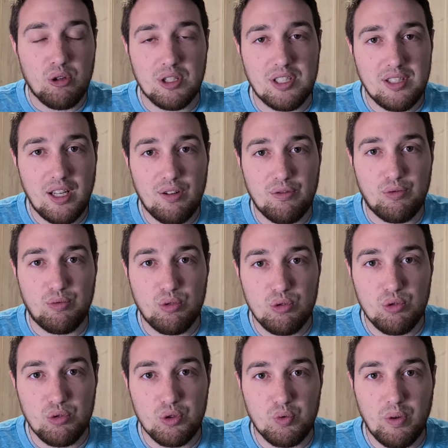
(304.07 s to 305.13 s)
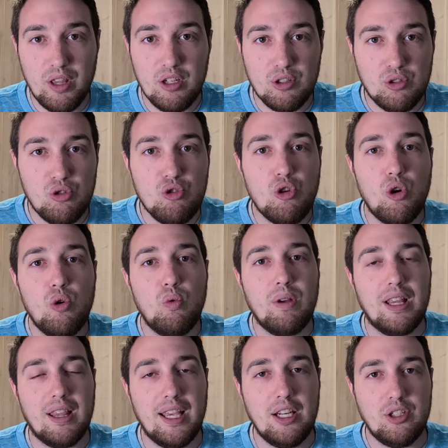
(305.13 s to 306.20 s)
a set of rules when there's no
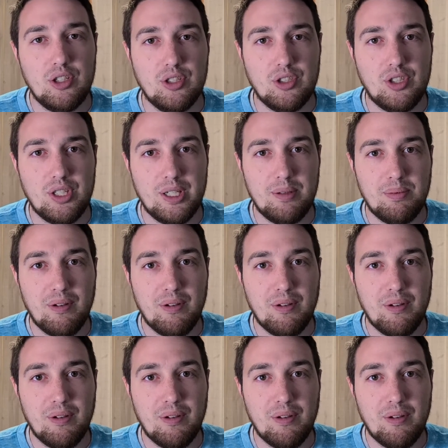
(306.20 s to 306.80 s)
relationship,